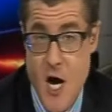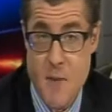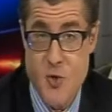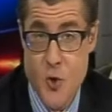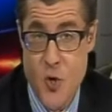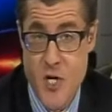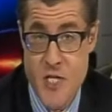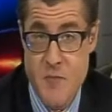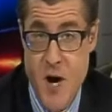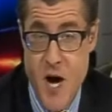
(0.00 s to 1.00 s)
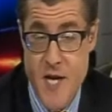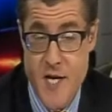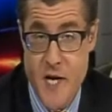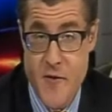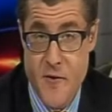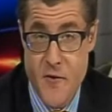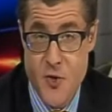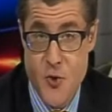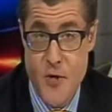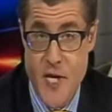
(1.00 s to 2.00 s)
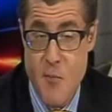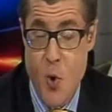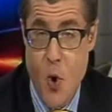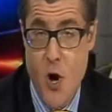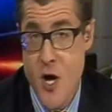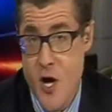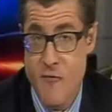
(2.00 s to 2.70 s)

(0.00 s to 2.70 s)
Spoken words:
I'm joined by none other than Joydeep Hor